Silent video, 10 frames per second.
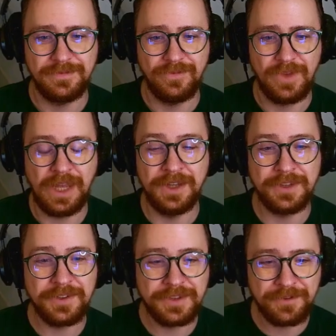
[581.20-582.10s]
And is
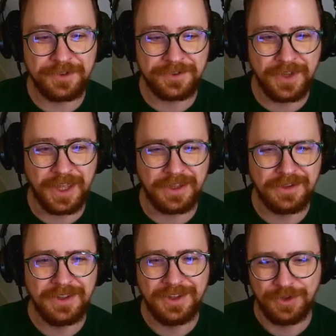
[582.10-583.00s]
that stuff just like
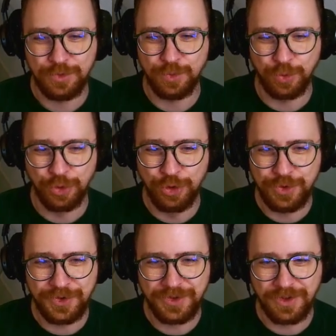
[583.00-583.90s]

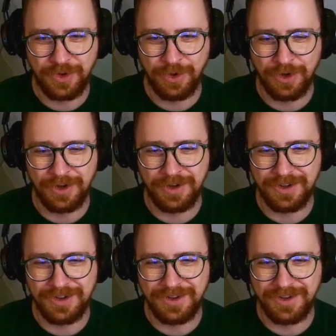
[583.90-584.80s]
roots, or
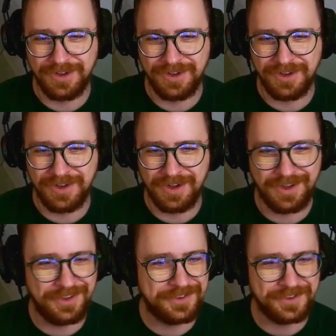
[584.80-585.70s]

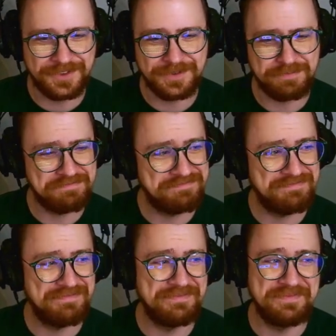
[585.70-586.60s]
is this
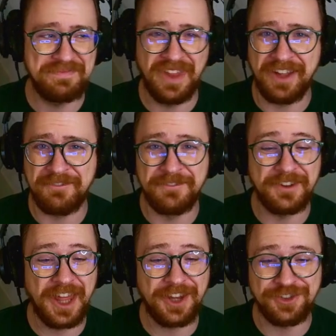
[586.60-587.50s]
like
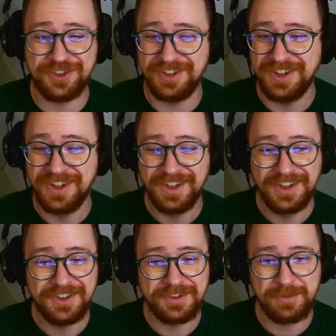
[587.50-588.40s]
flesh?
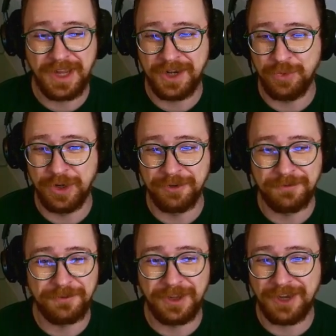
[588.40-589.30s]
Some kind of weird
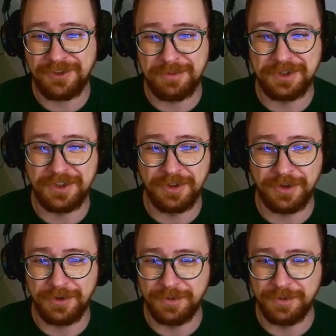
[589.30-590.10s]
fleshy material.